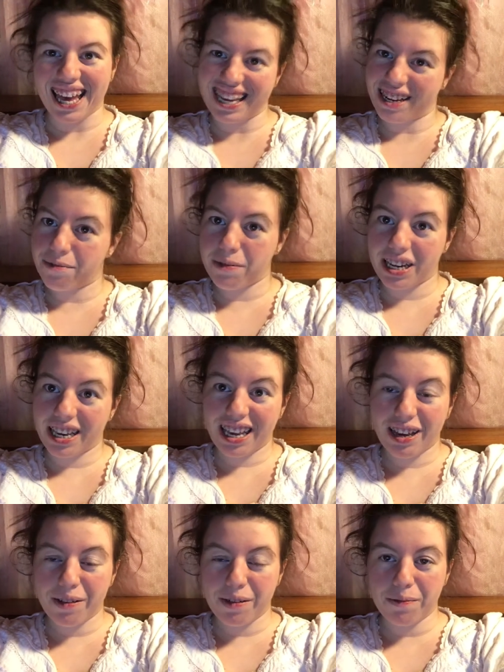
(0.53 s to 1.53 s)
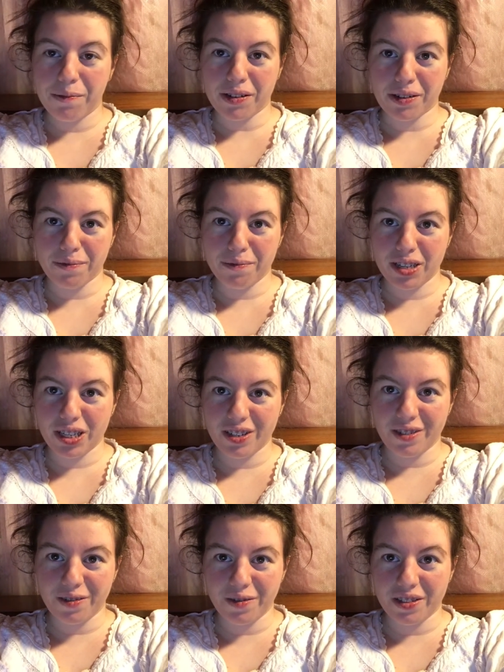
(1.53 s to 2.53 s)
Hey everybody and welcome
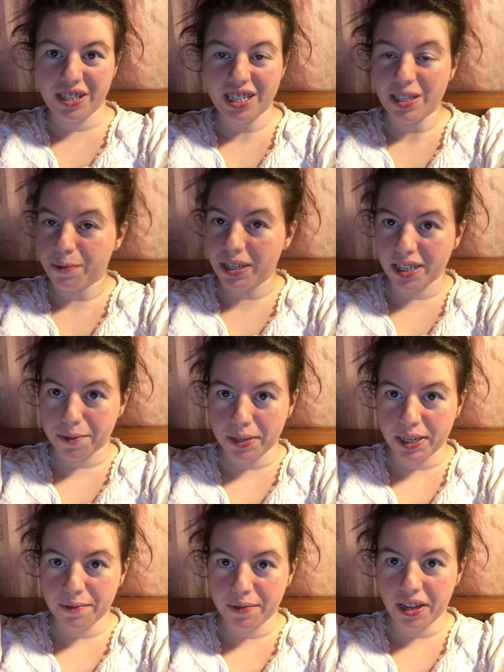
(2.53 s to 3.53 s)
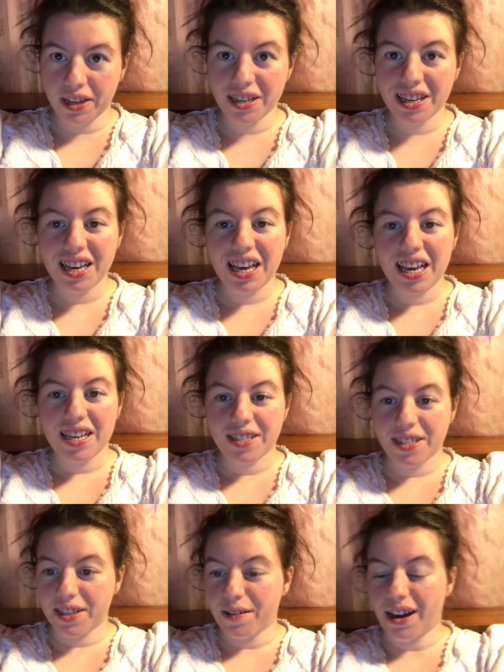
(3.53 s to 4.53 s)
to this week's reading vlog.
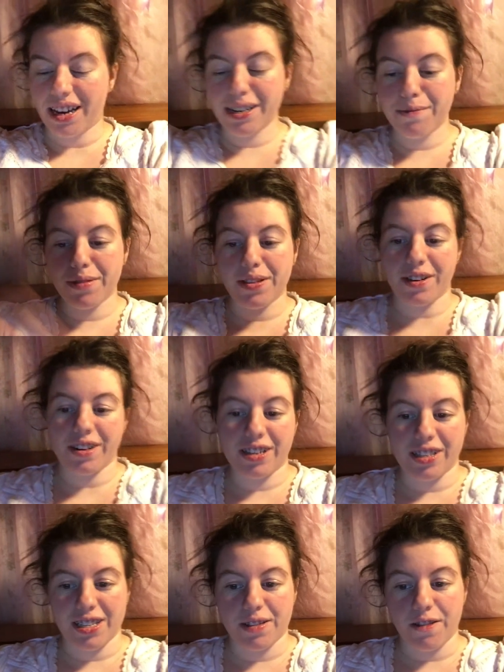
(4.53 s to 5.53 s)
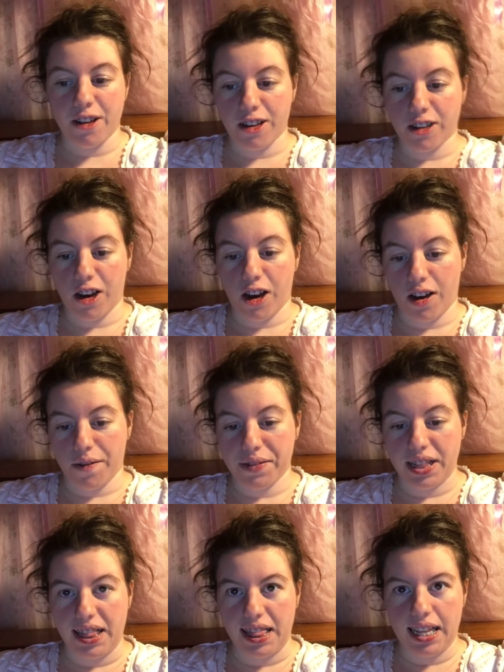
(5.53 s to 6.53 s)
So I am starting this vlog off
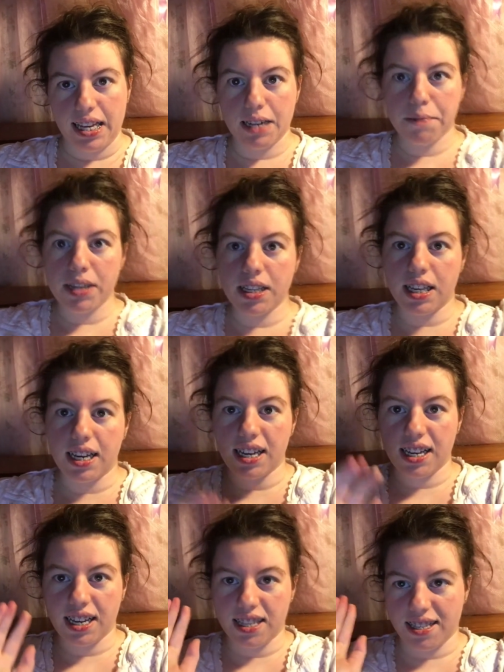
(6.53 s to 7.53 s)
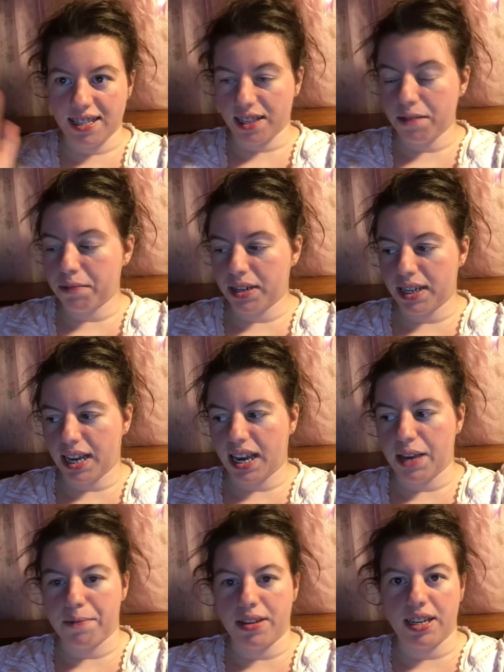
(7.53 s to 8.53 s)
a little bit late. It's still
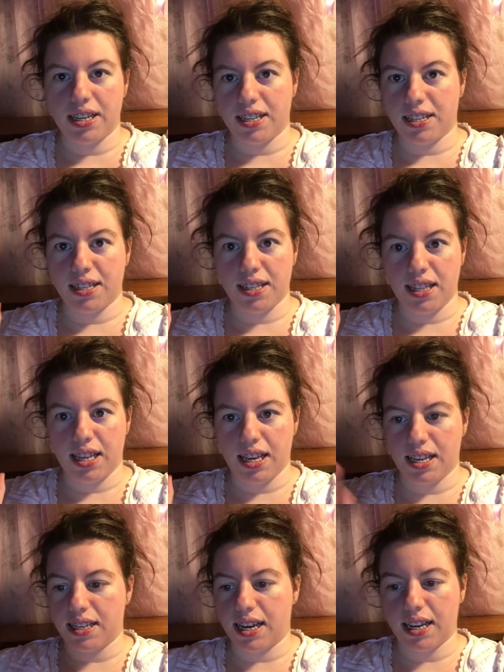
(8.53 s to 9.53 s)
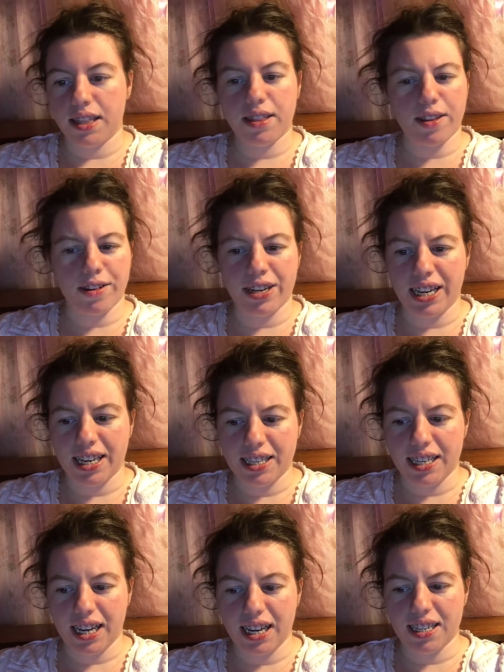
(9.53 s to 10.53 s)
Monday but it is like 9.30 at
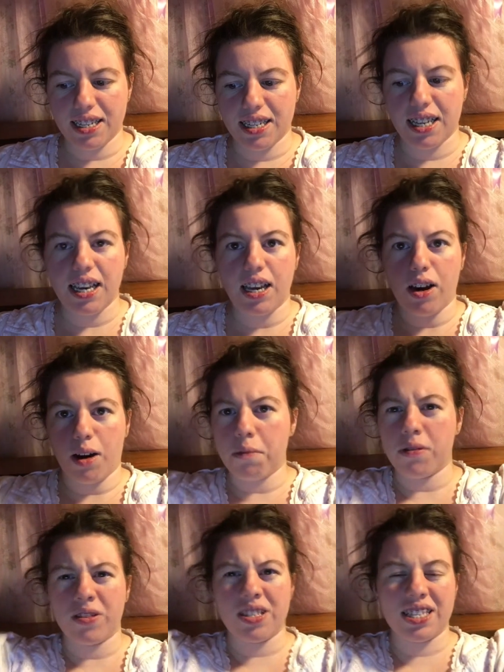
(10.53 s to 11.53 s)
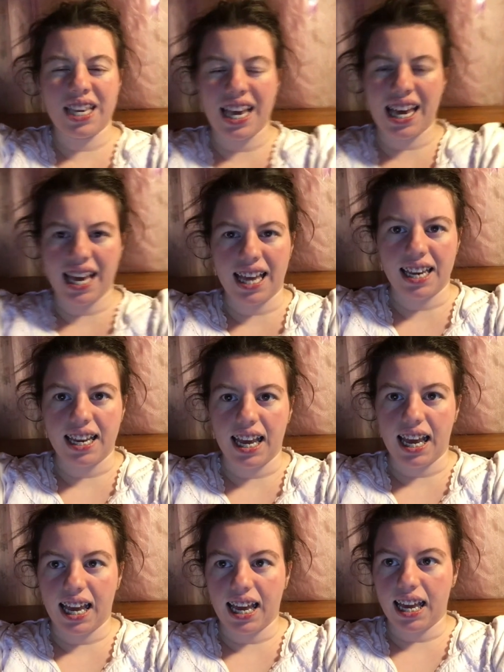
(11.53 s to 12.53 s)
night, almost
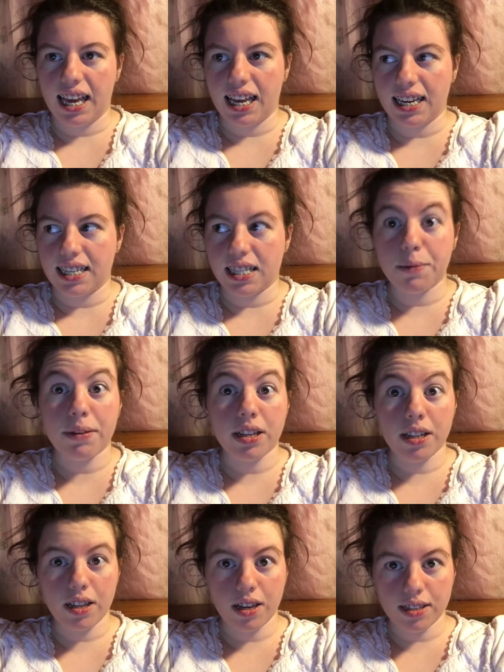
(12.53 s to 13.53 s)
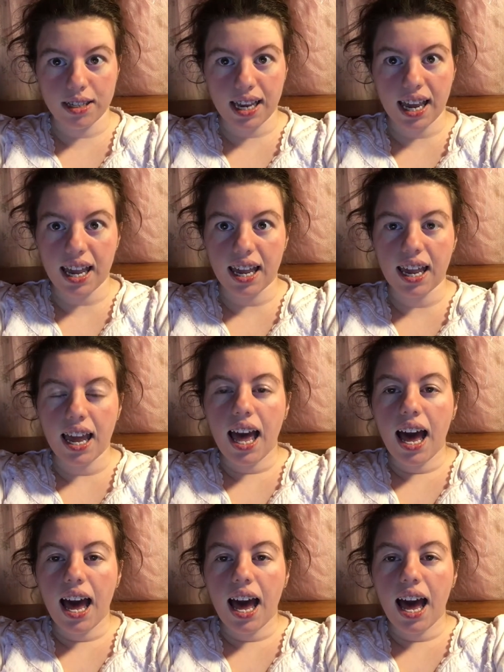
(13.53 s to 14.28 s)
10 and it's been a long day.